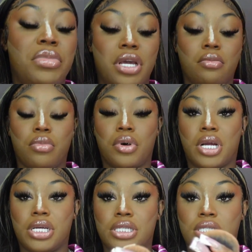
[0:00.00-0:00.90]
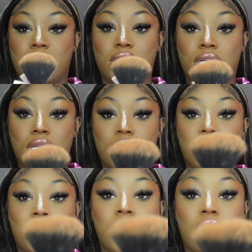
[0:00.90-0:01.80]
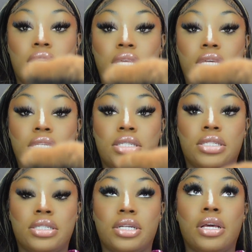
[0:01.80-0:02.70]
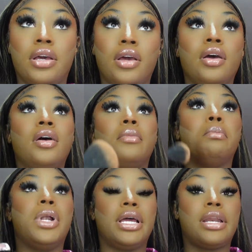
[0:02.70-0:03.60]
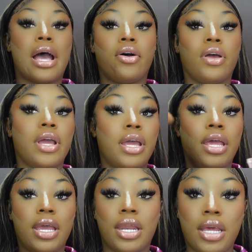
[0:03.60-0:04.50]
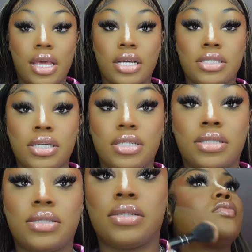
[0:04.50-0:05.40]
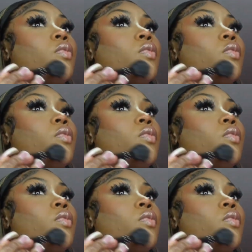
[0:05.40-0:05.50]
big brush like this, blend out any excess.